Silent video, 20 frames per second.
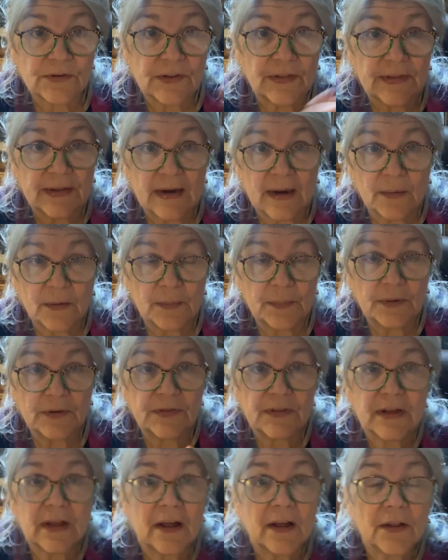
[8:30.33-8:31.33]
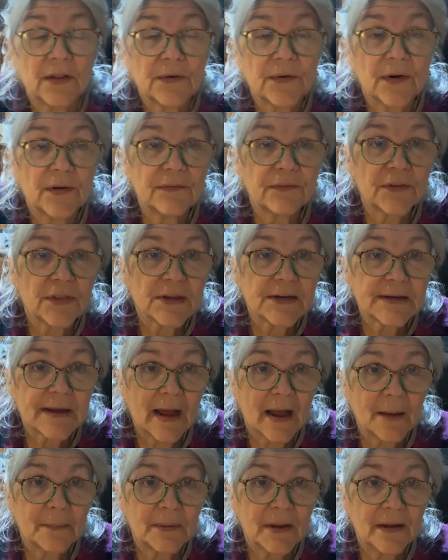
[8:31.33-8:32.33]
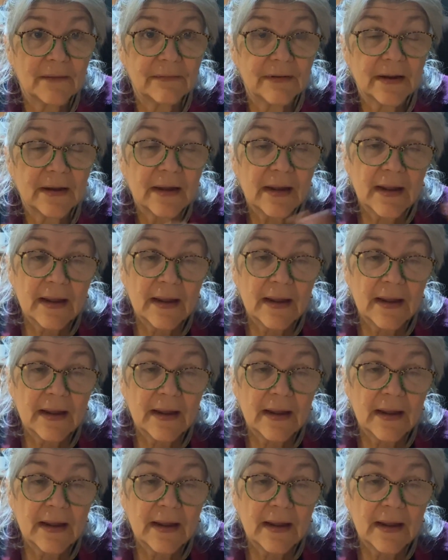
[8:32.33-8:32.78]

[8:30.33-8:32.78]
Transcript: and then I would put the color over the top of it